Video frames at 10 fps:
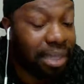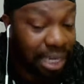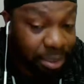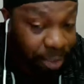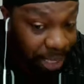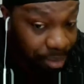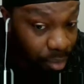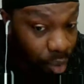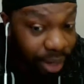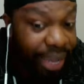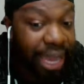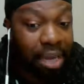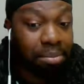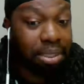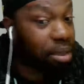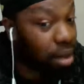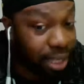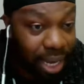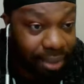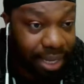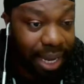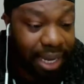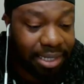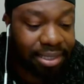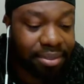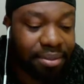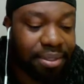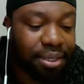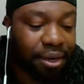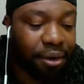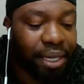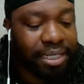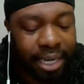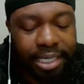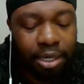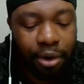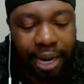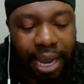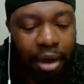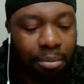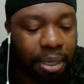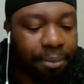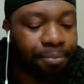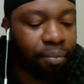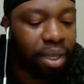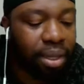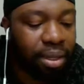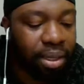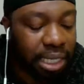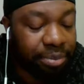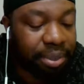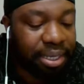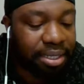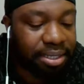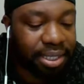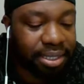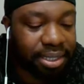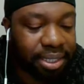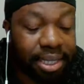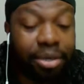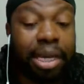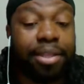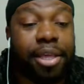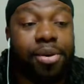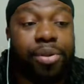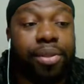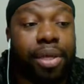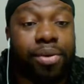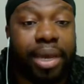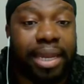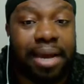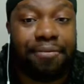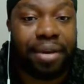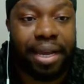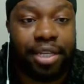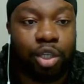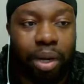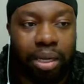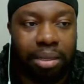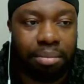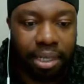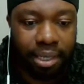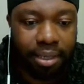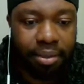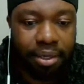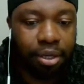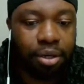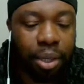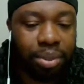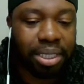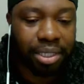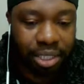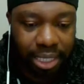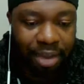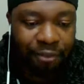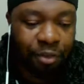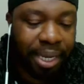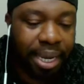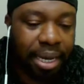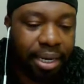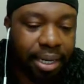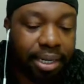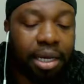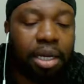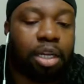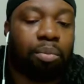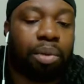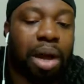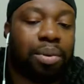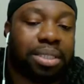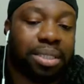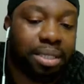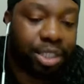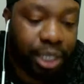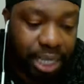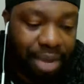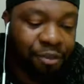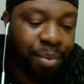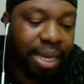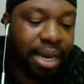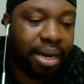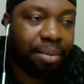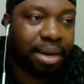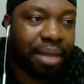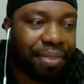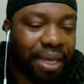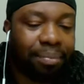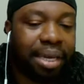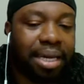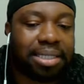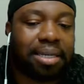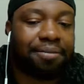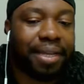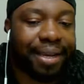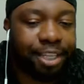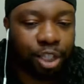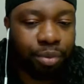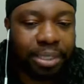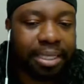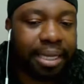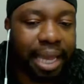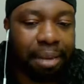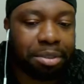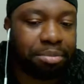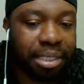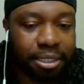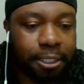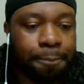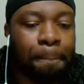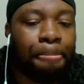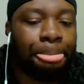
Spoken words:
that has played more games than all the other guys. He's hurt now, but he's been consistent. Then you cannot forget Joel Embiid. He was a legit MVP candidate. LeBron was a legit MVP candidate, but I think because of the injuries and games missed,